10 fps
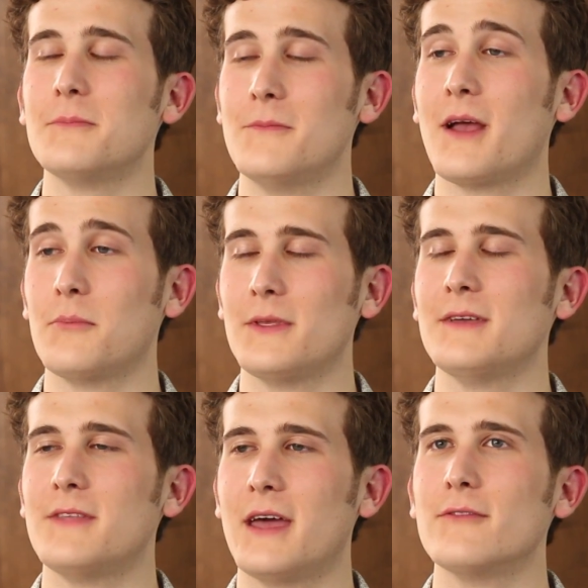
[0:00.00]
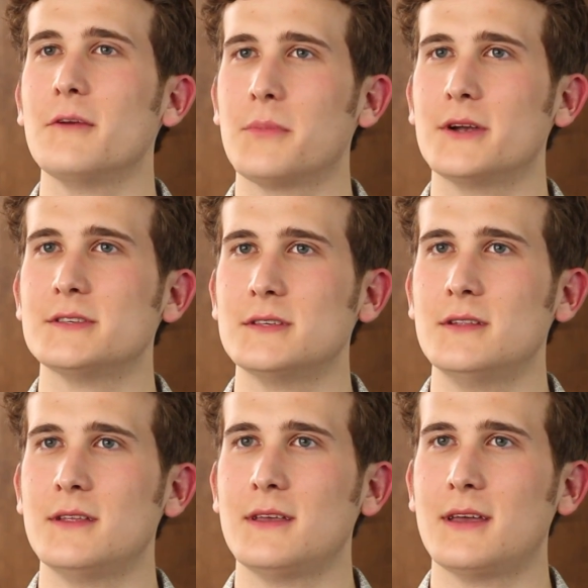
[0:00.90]
I believe that every
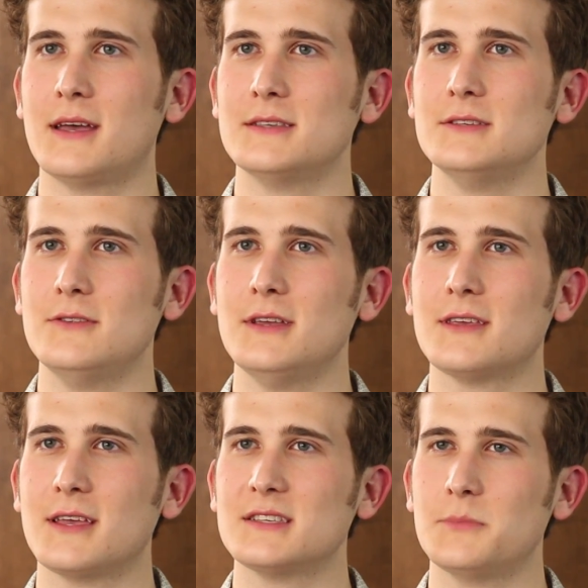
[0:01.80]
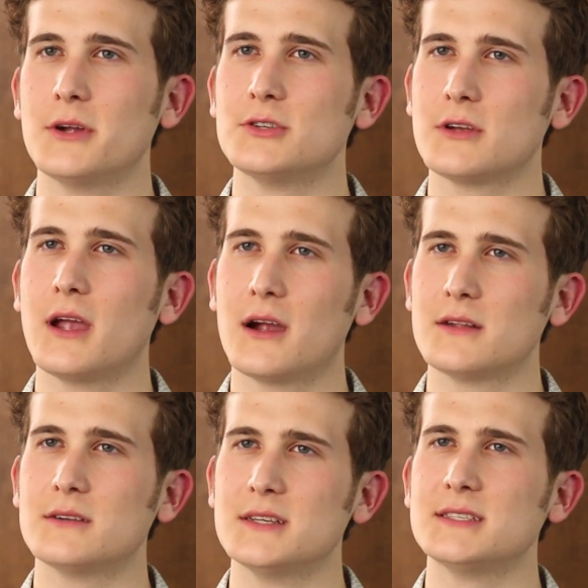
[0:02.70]
person has unique like spiritual
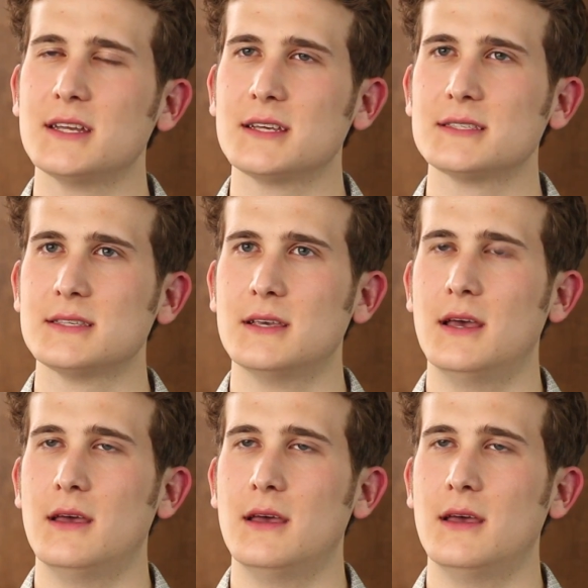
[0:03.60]
characteristics